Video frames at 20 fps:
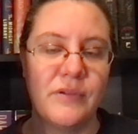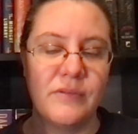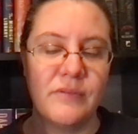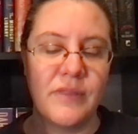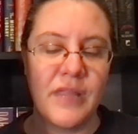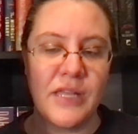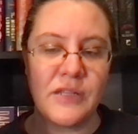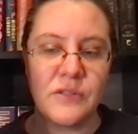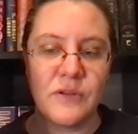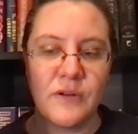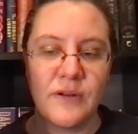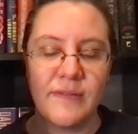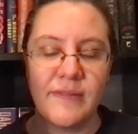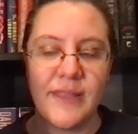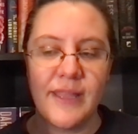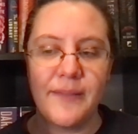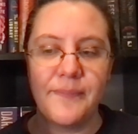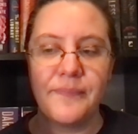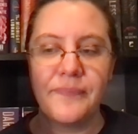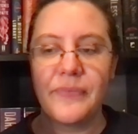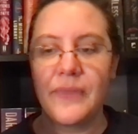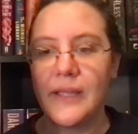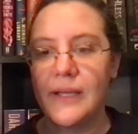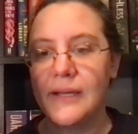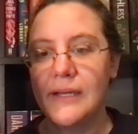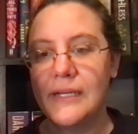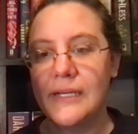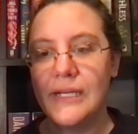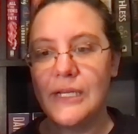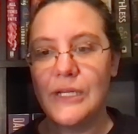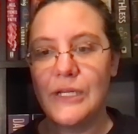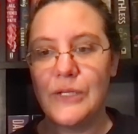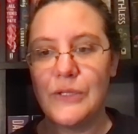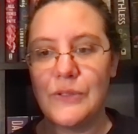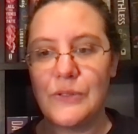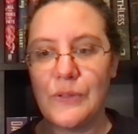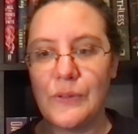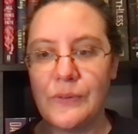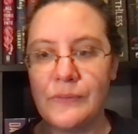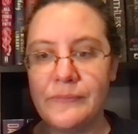that sort of thing.
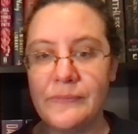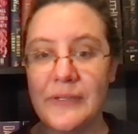So,